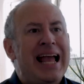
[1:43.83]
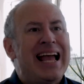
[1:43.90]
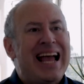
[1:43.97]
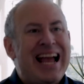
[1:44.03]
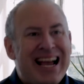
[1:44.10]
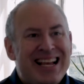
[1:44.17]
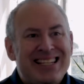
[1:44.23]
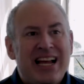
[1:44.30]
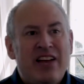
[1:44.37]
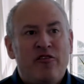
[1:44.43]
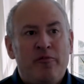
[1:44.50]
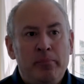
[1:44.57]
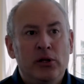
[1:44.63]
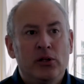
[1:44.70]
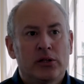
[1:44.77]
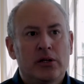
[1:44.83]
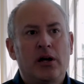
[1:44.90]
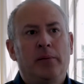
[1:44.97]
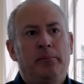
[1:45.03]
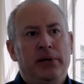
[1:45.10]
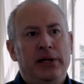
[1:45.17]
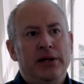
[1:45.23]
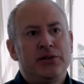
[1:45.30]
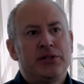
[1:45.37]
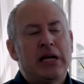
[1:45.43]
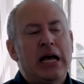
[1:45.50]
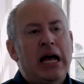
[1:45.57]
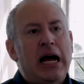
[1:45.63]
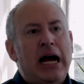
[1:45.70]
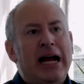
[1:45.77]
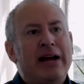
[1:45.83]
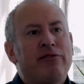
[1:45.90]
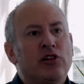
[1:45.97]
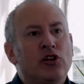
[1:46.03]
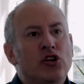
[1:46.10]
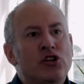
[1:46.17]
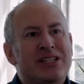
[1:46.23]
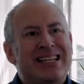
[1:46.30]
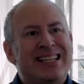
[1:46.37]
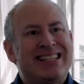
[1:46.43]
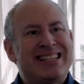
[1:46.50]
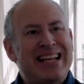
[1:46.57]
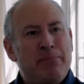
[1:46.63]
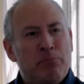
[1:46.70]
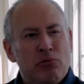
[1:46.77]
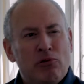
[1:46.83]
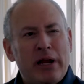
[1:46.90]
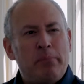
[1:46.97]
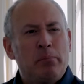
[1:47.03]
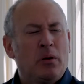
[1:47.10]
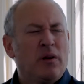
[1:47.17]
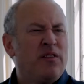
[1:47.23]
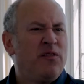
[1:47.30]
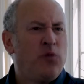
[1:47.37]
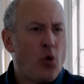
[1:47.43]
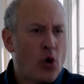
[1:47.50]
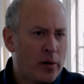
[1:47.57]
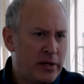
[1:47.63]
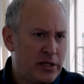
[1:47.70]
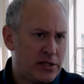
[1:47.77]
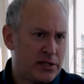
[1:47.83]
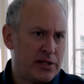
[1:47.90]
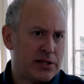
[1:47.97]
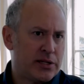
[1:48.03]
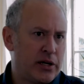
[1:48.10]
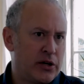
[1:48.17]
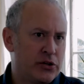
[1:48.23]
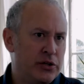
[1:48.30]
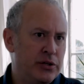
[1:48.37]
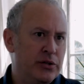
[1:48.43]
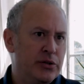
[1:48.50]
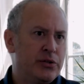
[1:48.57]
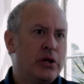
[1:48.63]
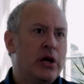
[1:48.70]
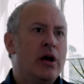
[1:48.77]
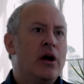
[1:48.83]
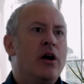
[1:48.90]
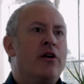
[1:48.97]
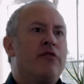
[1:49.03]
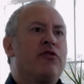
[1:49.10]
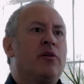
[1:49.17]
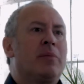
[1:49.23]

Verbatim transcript: As I've built companies, I've learned to separate performance discussions from